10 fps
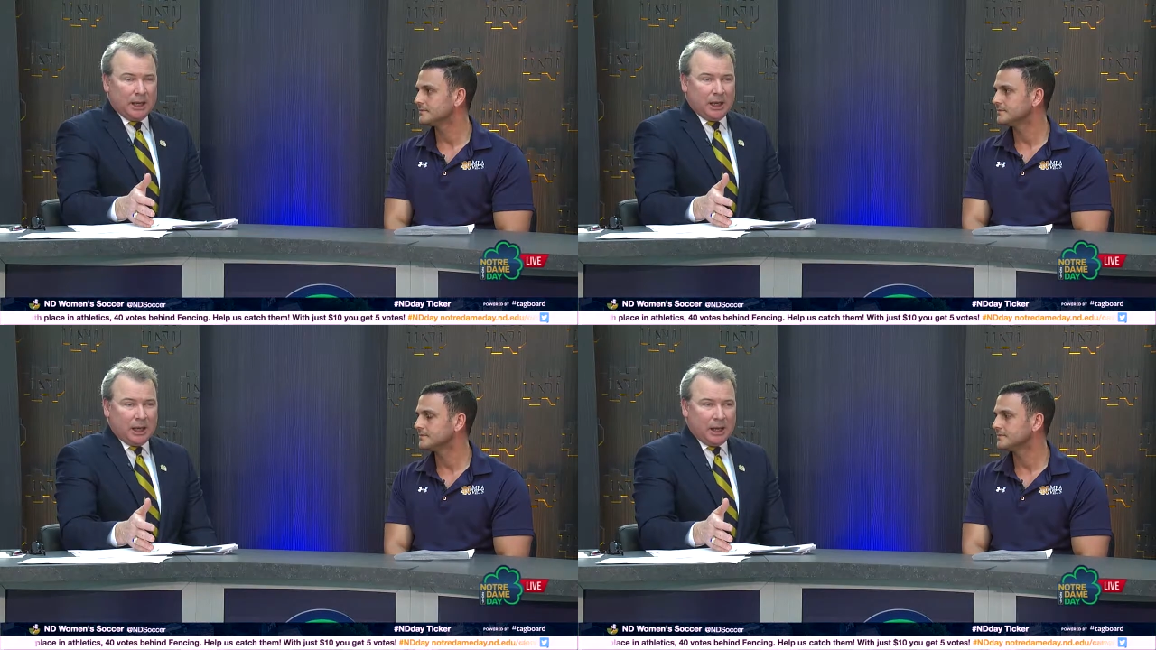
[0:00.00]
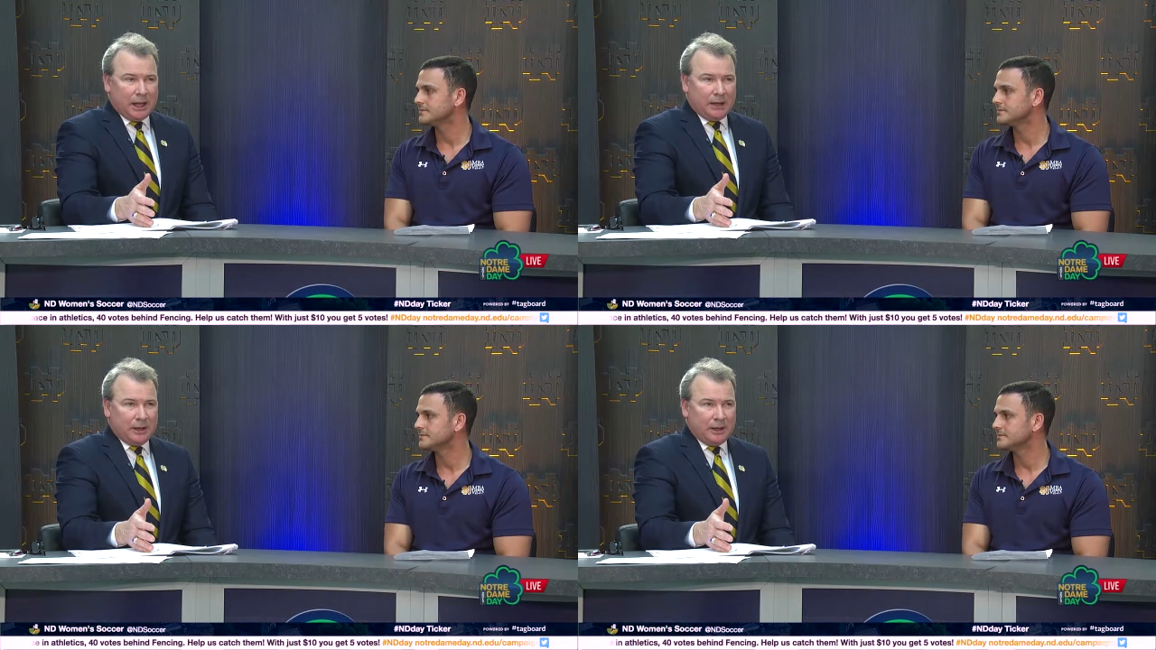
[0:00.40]

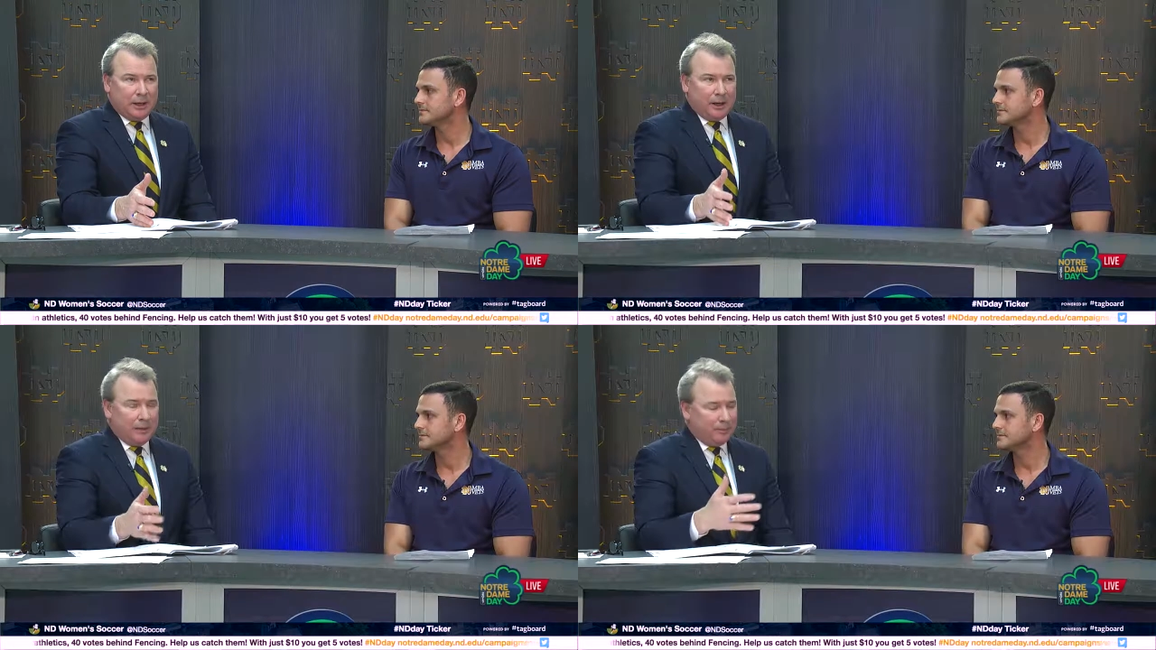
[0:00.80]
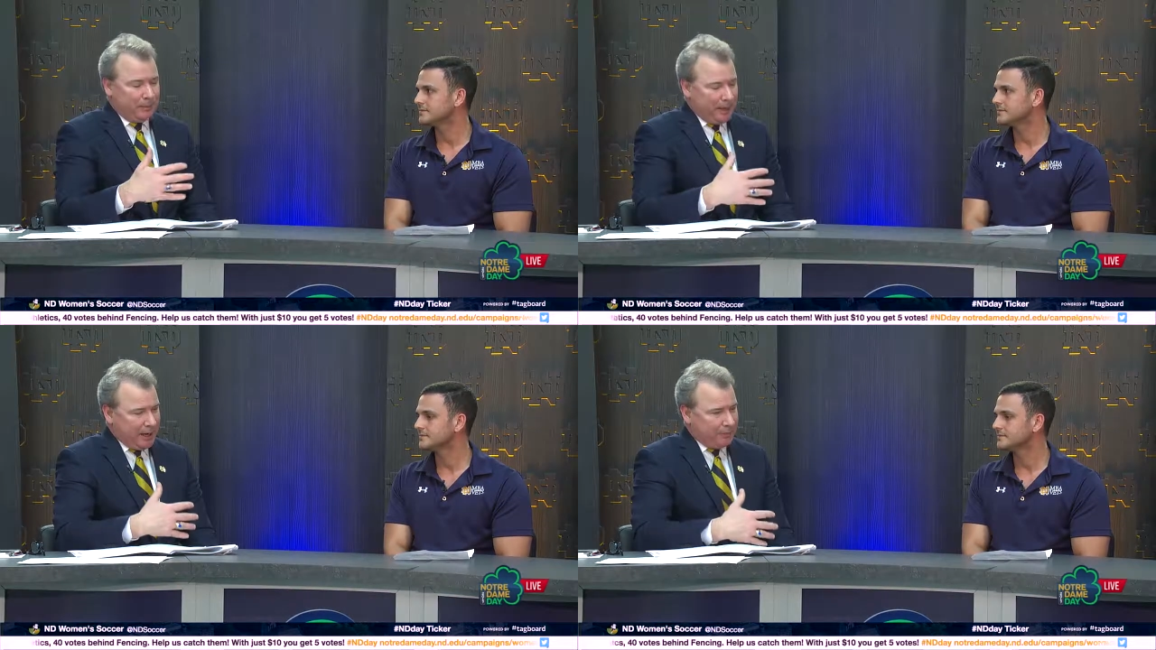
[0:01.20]
Speaker 1: And uh, on
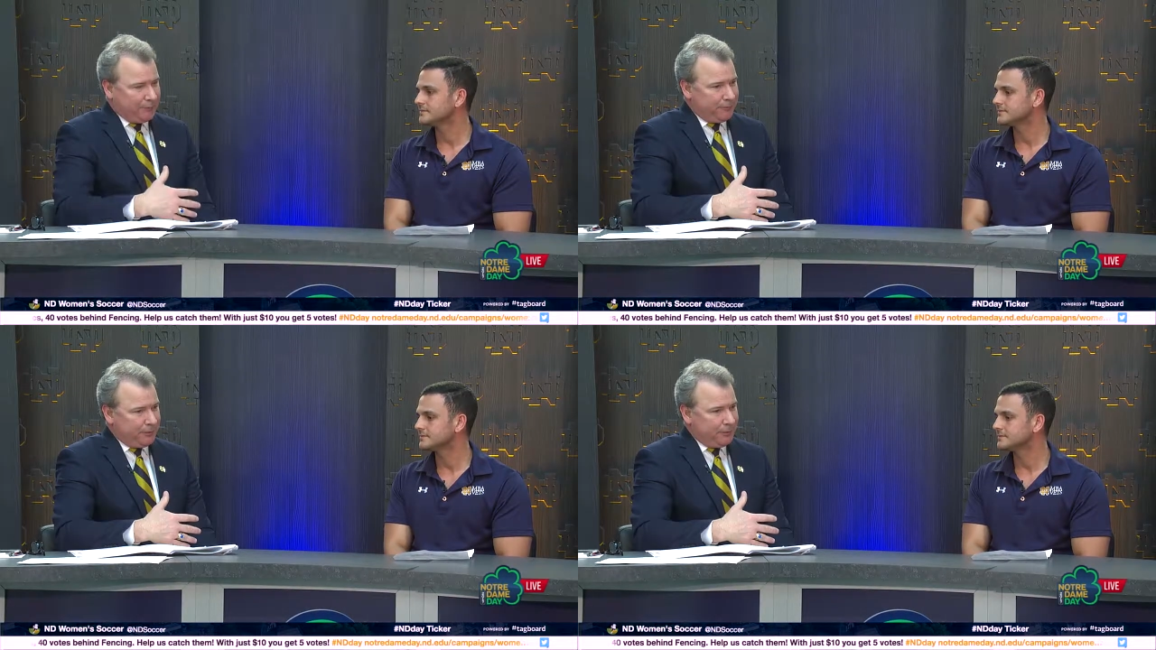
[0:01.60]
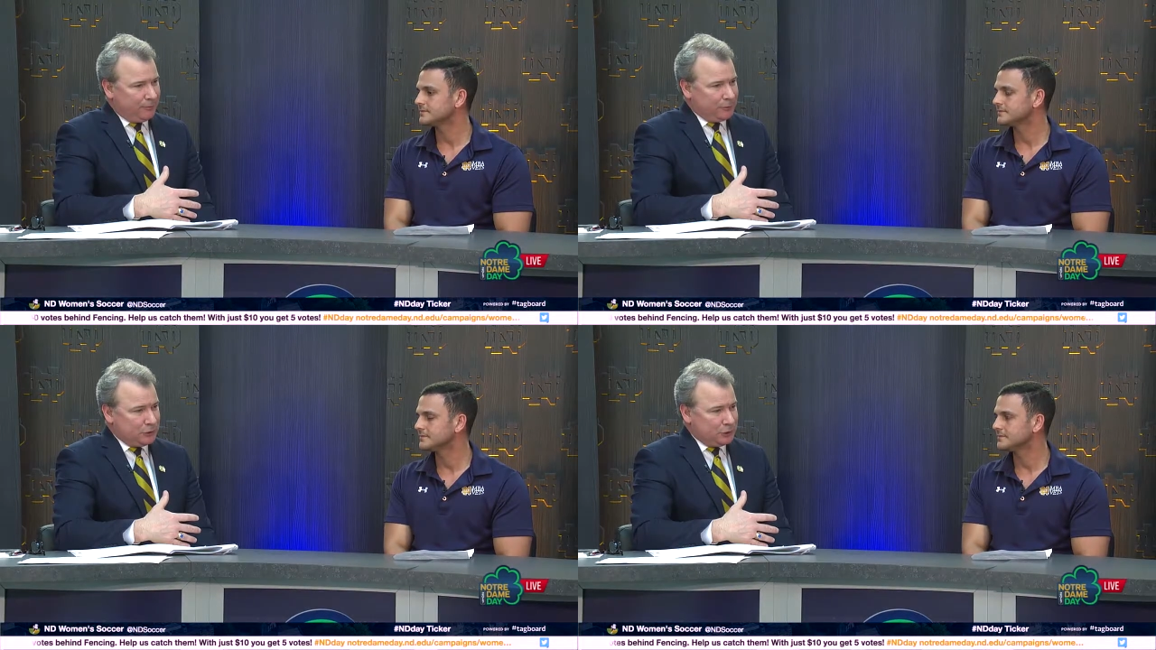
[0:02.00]
behalf of the
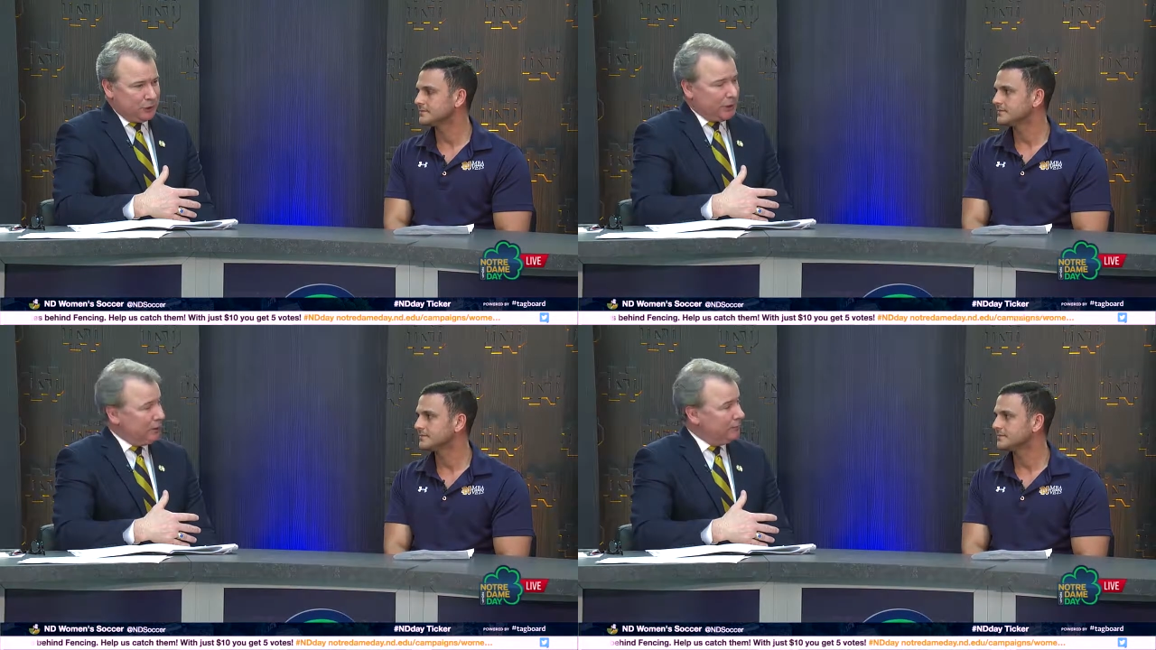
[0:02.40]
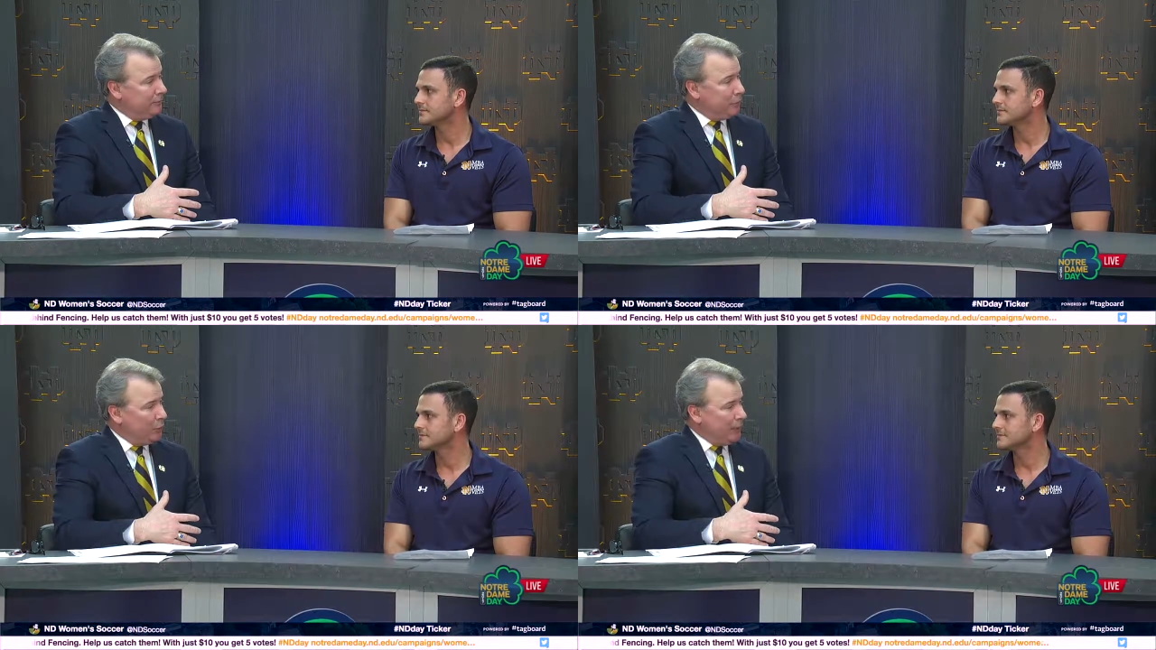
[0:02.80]
son of a
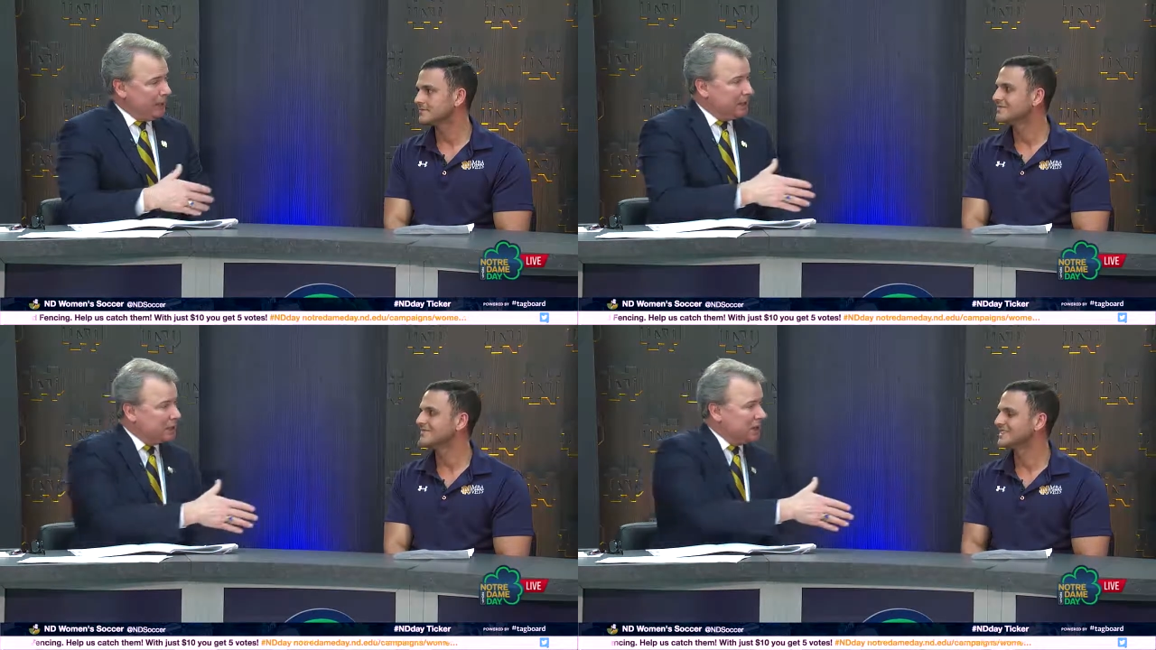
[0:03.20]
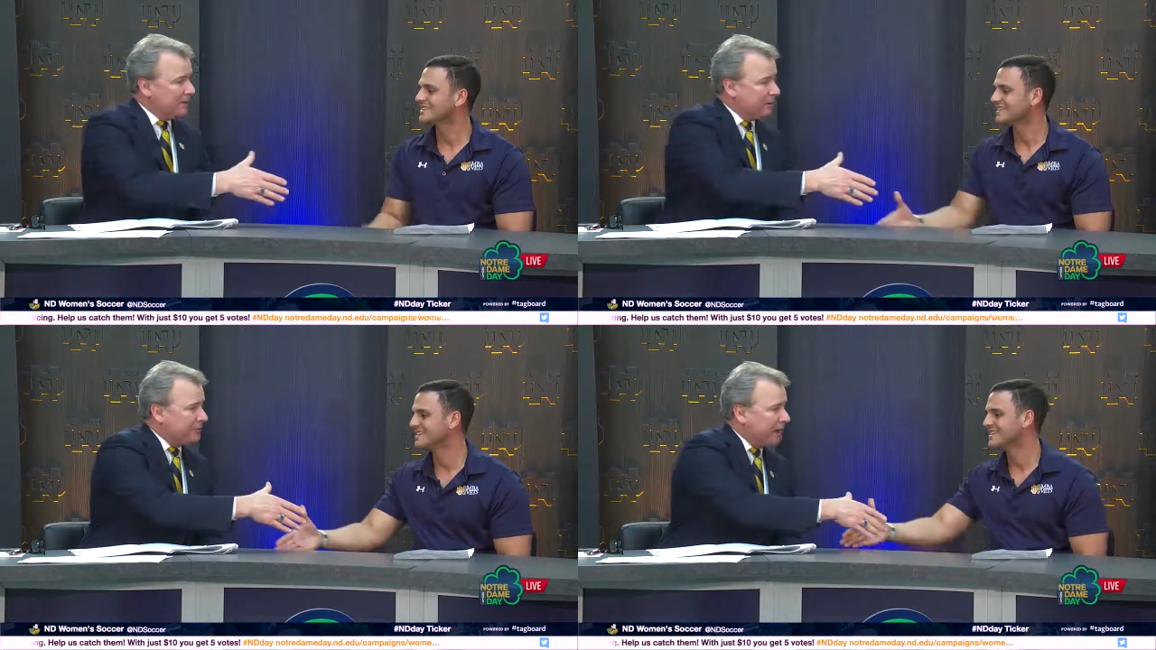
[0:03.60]
Marine,
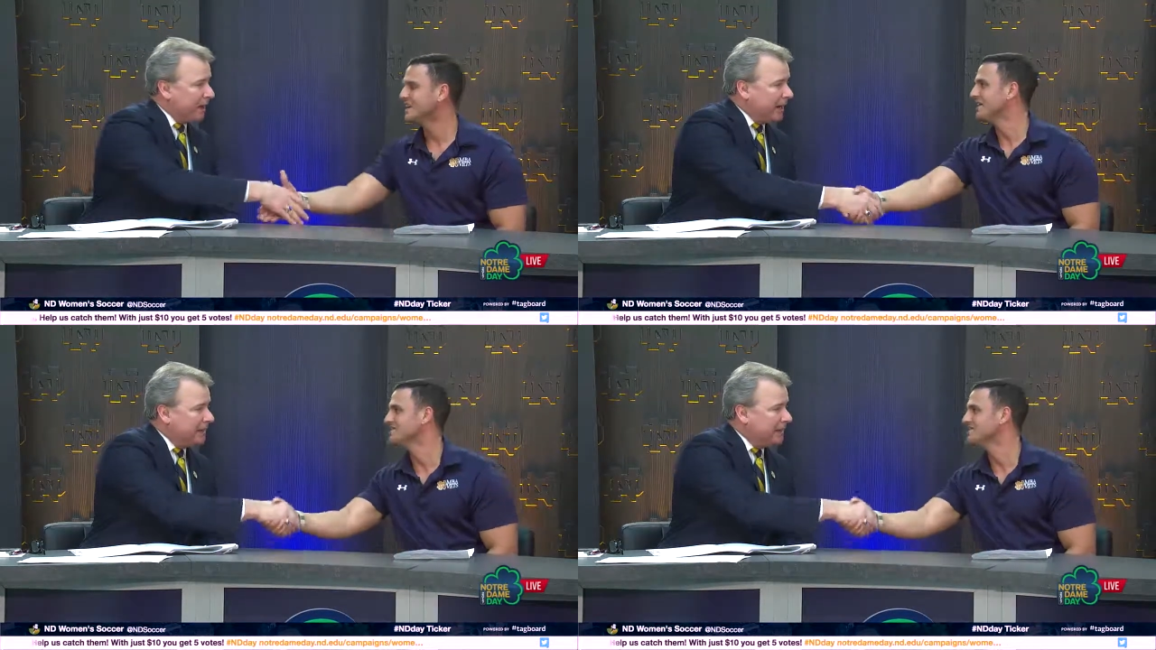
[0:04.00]
Semper Fi.